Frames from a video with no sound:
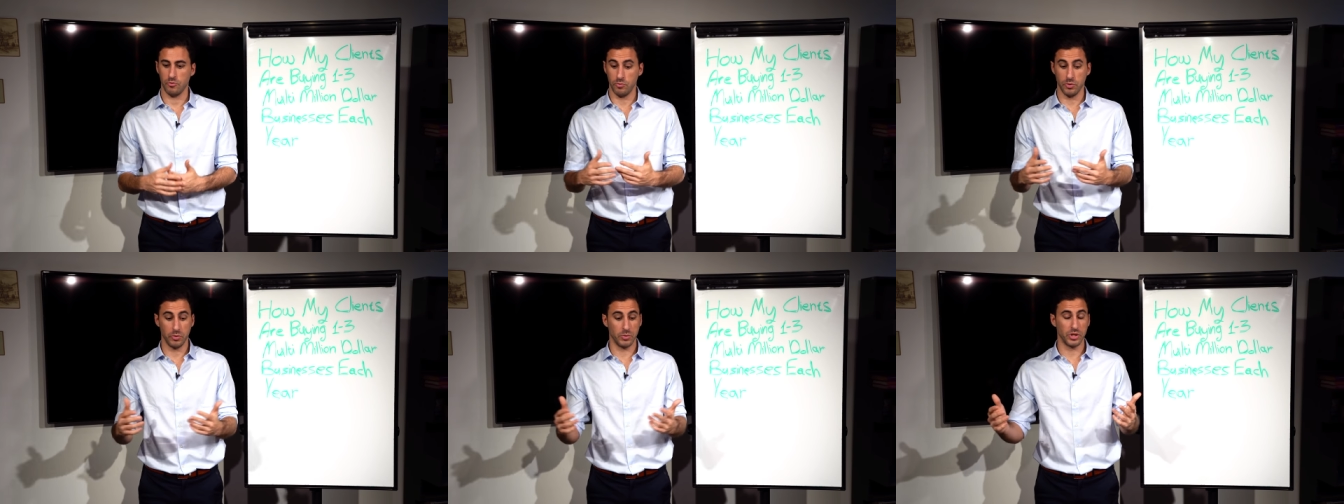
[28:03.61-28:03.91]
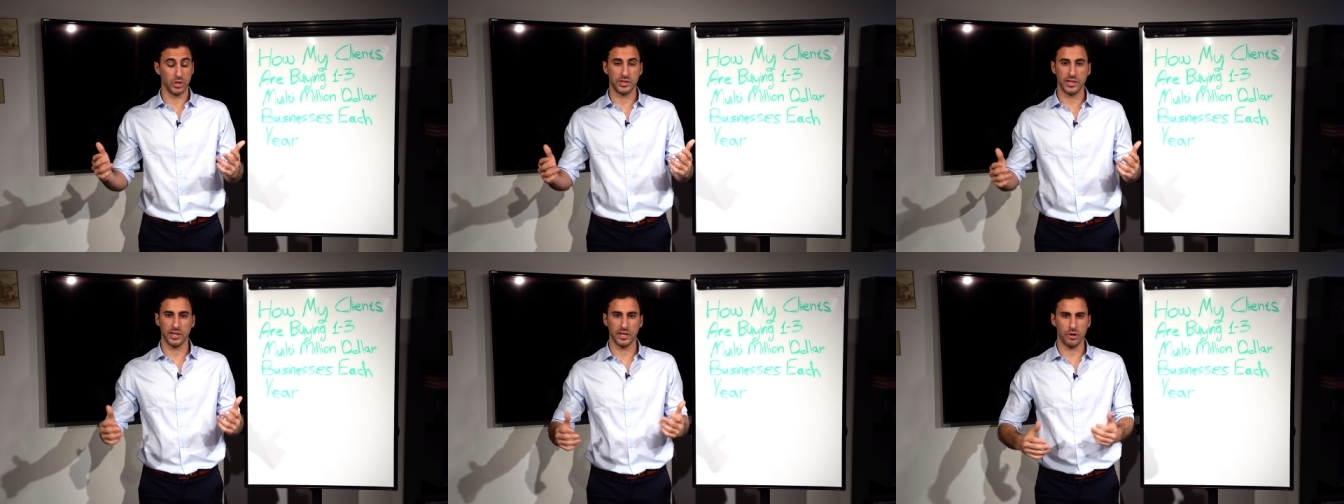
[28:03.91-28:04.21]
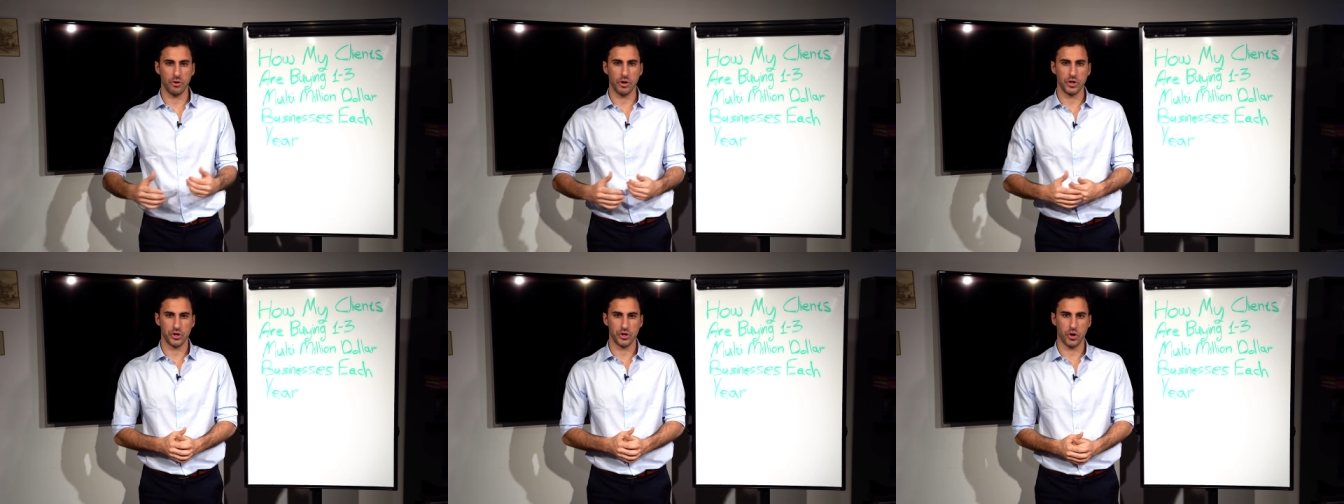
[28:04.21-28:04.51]
we will
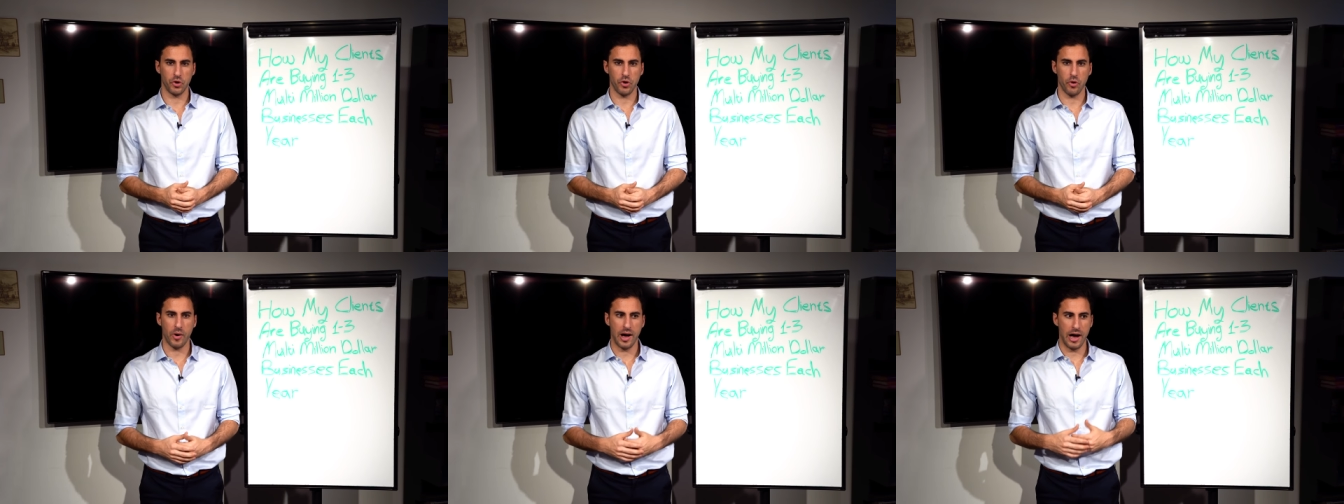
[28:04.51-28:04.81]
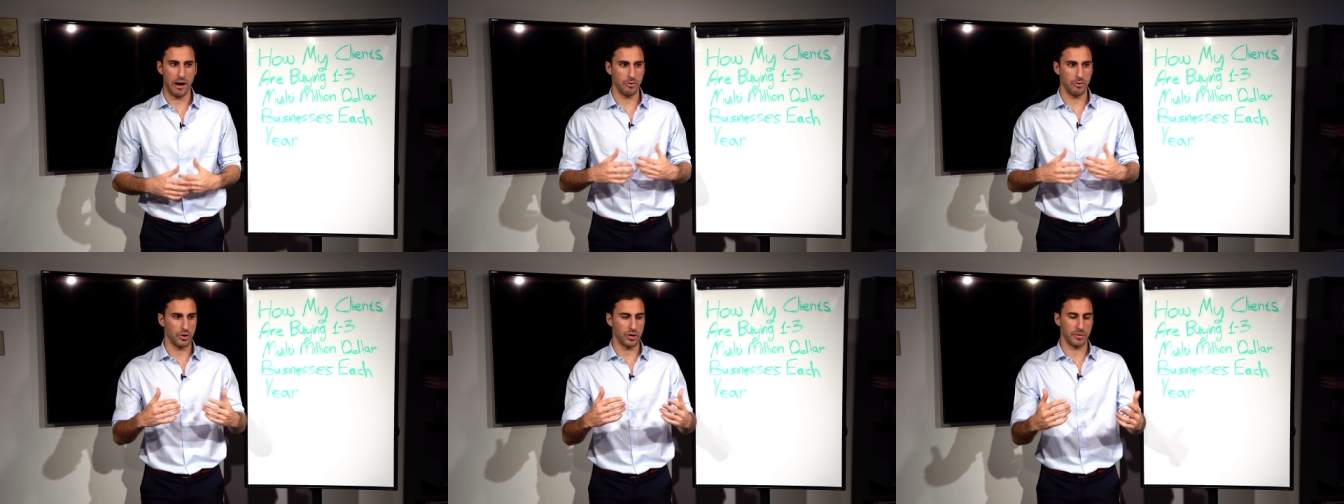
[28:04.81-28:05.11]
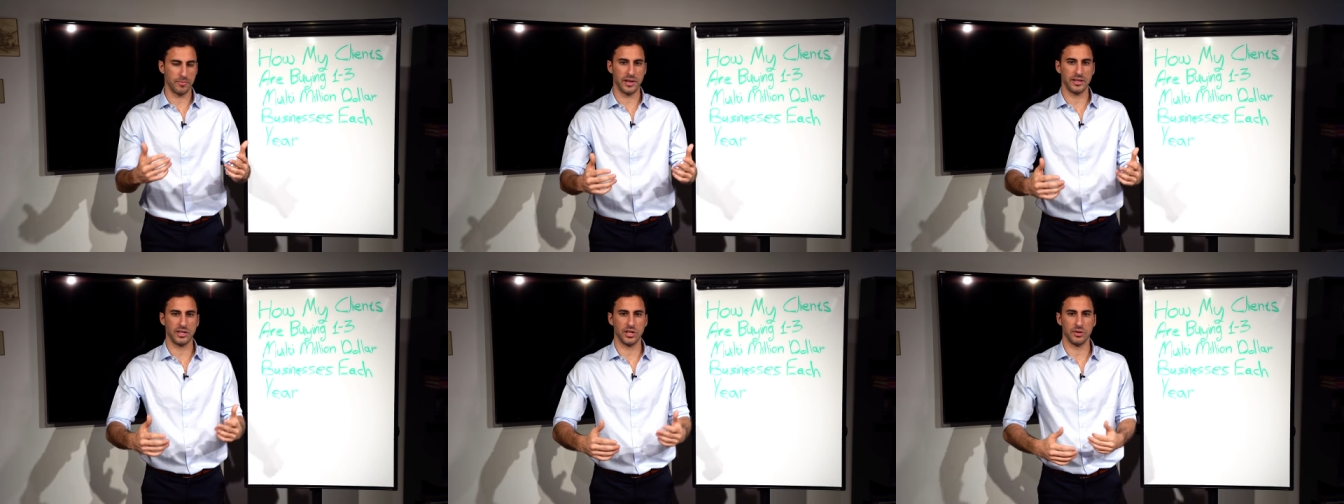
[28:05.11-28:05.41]
tell you and show you how
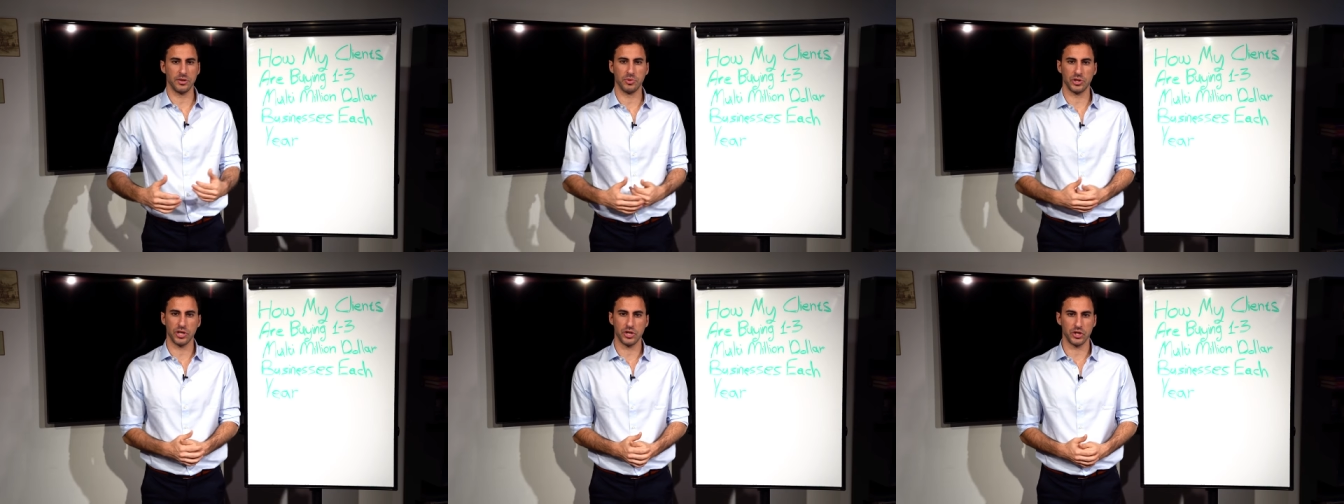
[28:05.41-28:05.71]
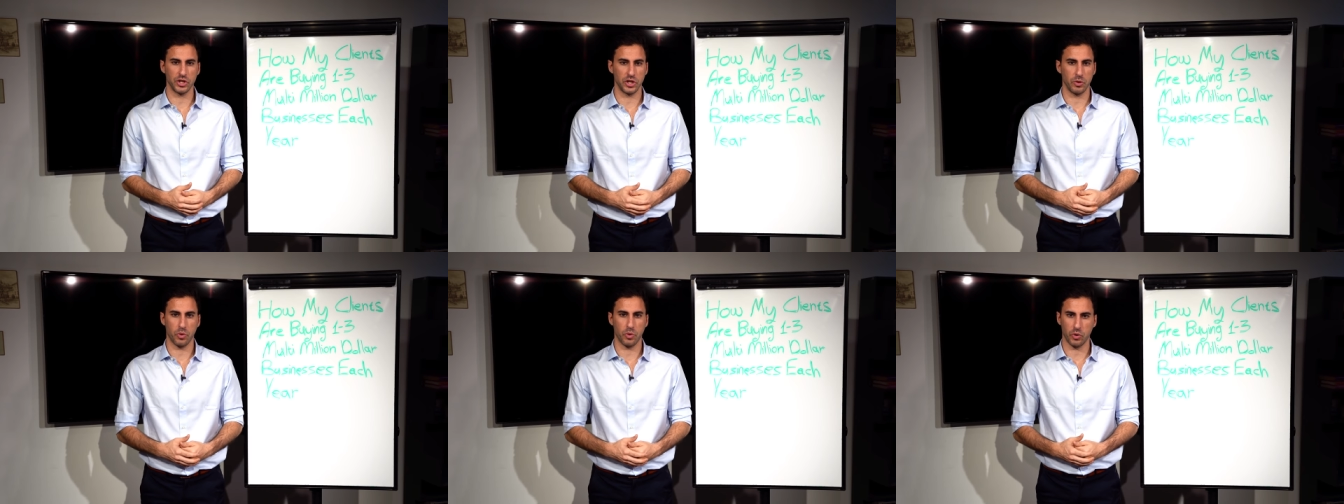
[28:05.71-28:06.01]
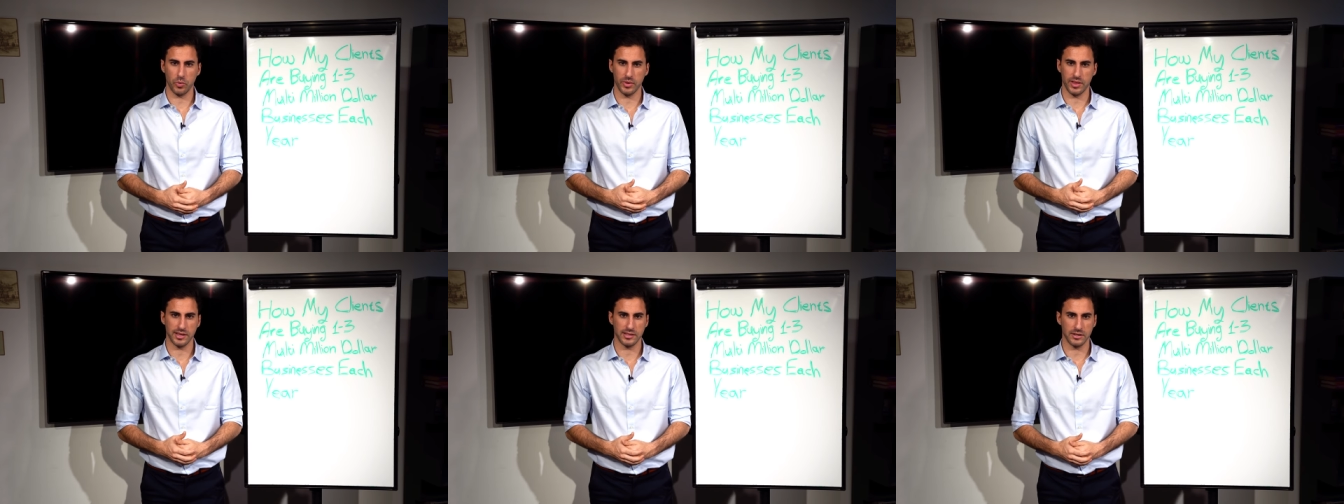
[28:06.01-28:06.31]
you could potentially
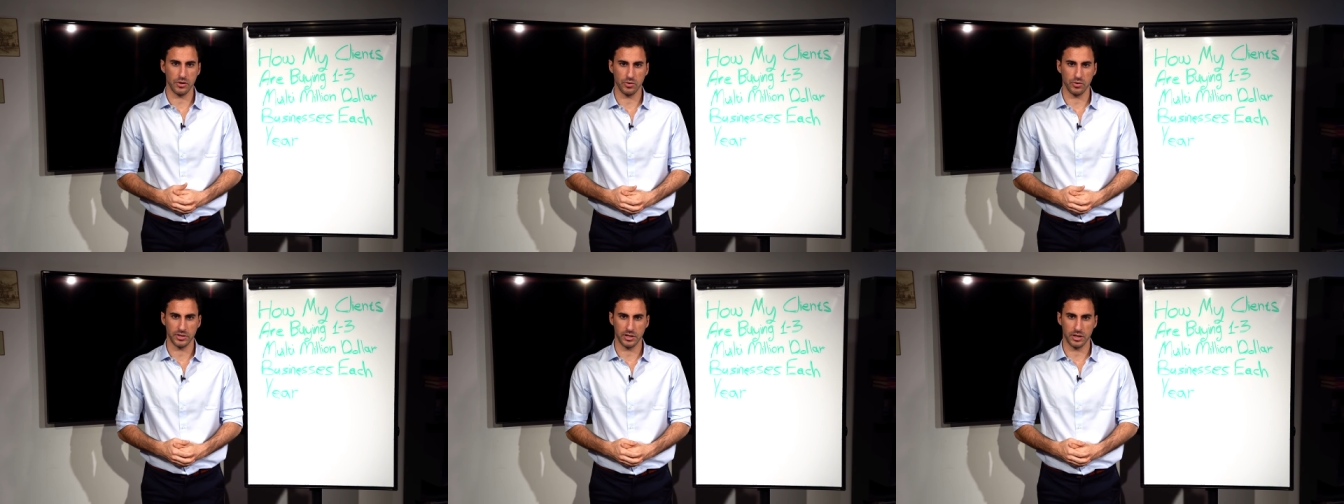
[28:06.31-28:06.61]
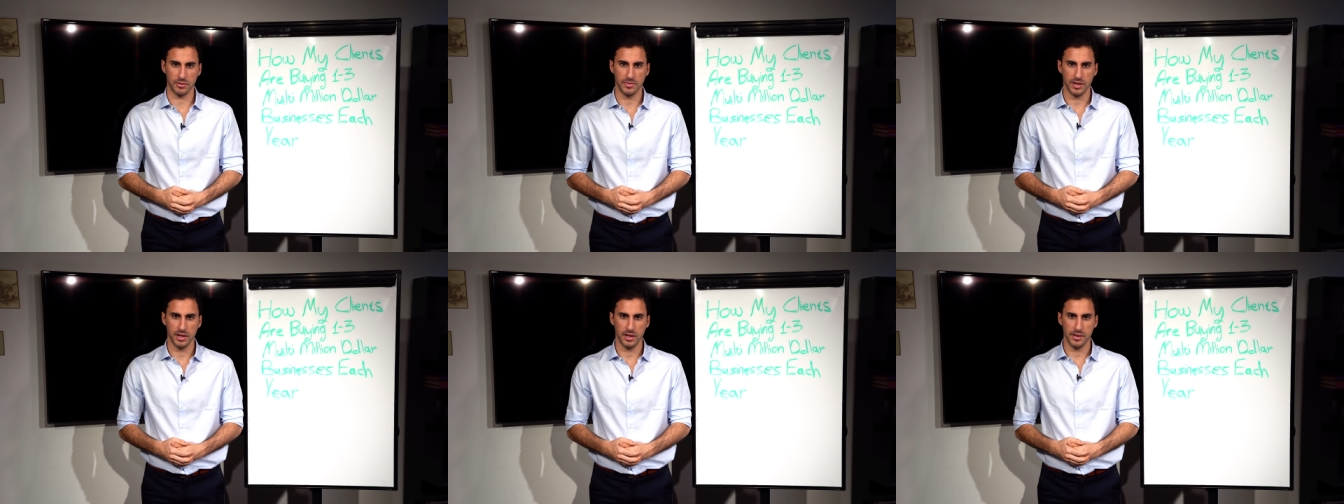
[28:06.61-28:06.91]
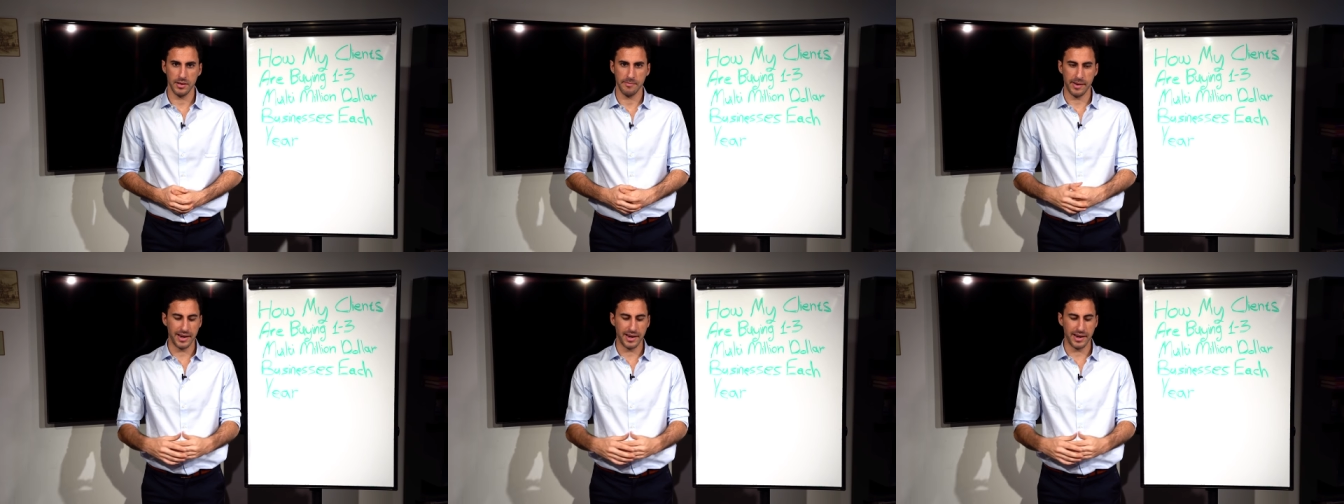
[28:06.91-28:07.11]
work with us long term.